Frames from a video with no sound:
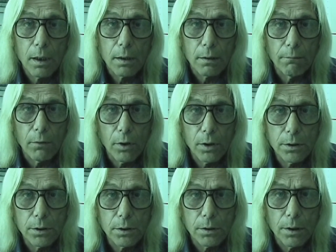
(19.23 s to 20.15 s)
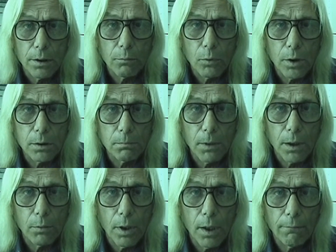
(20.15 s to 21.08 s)
the village in which my
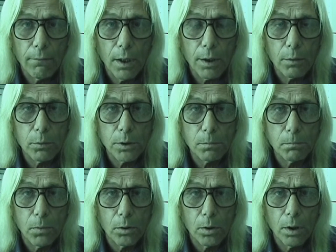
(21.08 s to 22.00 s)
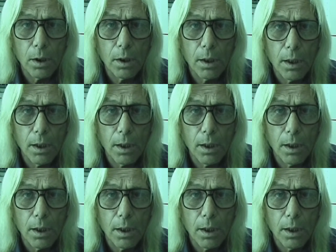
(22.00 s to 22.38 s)
grandfather was born